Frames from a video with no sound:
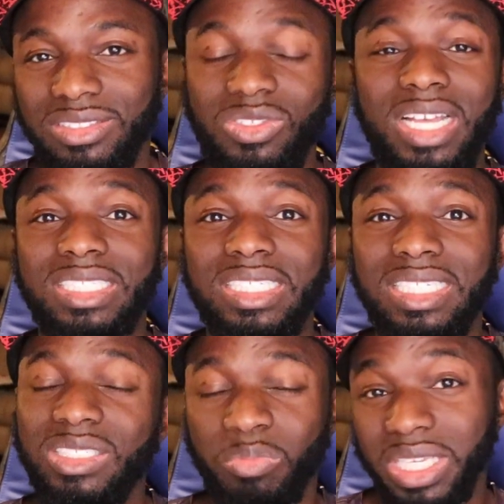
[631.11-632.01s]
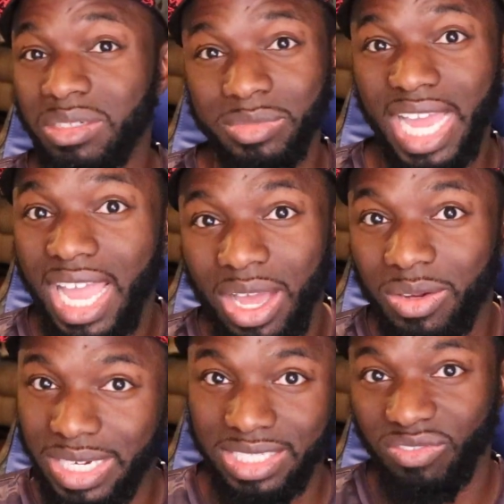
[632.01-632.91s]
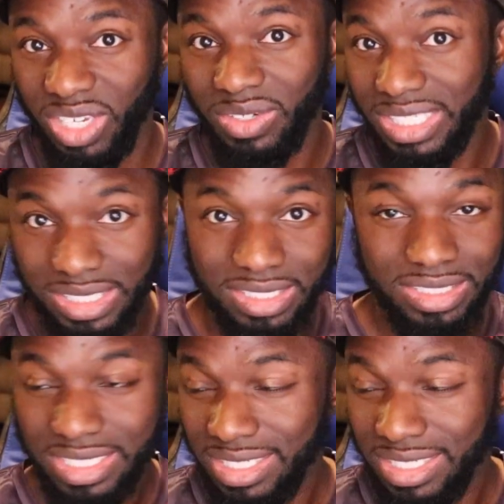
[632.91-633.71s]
tries to at least beat him down at the very least.